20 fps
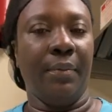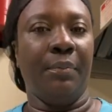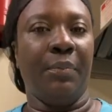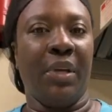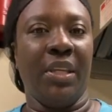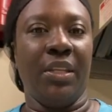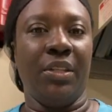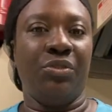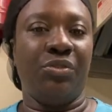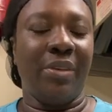
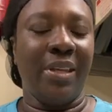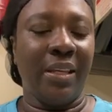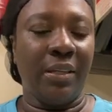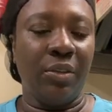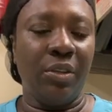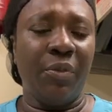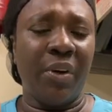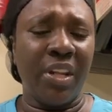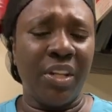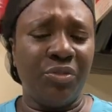but
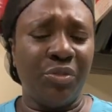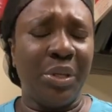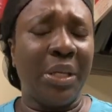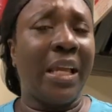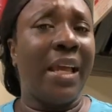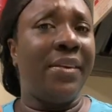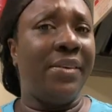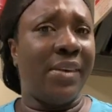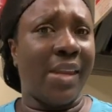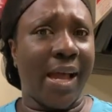you want to drink
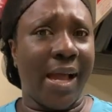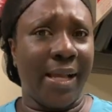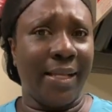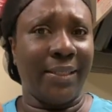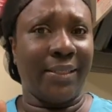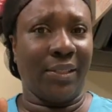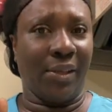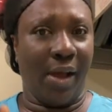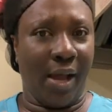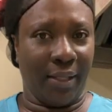a
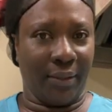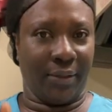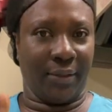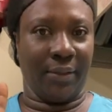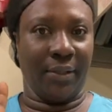nice hot